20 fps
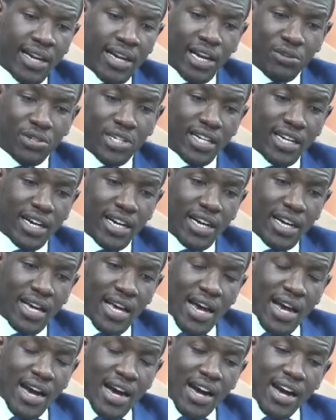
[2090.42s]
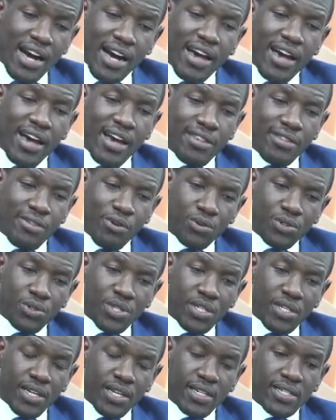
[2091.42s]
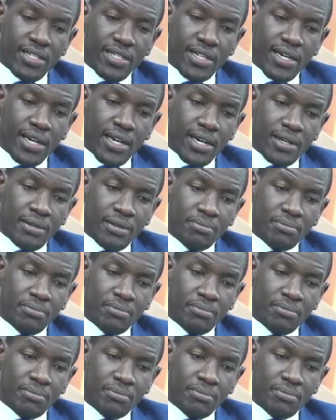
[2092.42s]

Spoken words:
Raila Odinga, I thought that